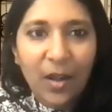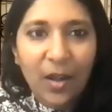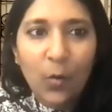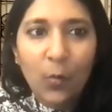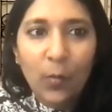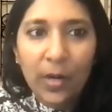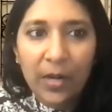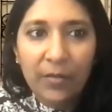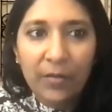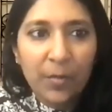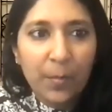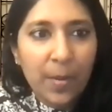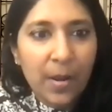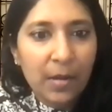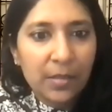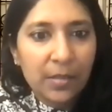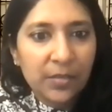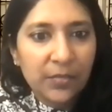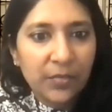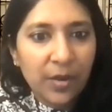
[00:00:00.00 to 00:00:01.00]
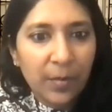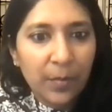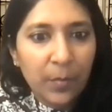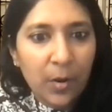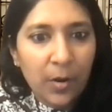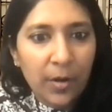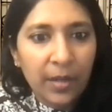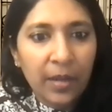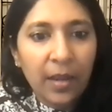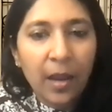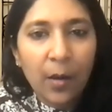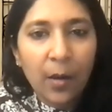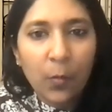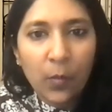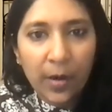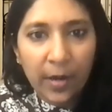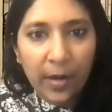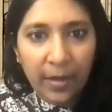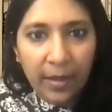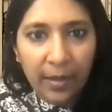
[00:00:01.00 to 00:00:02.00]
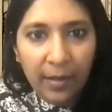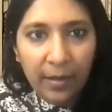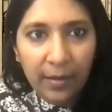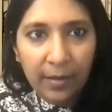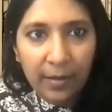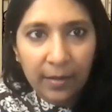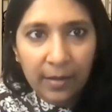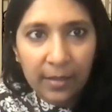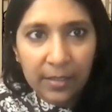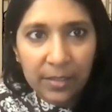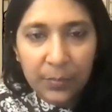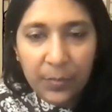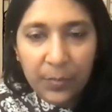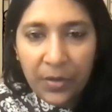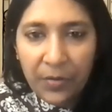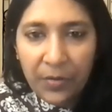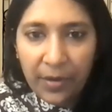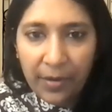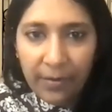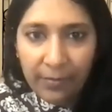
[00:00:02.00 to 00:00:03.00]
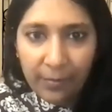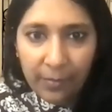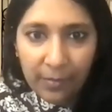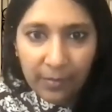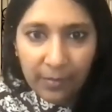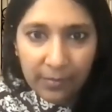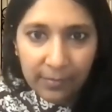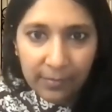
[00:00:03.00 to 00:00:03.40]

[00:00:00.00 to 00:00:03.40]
Whatever parts of our body are working, let's be grateful.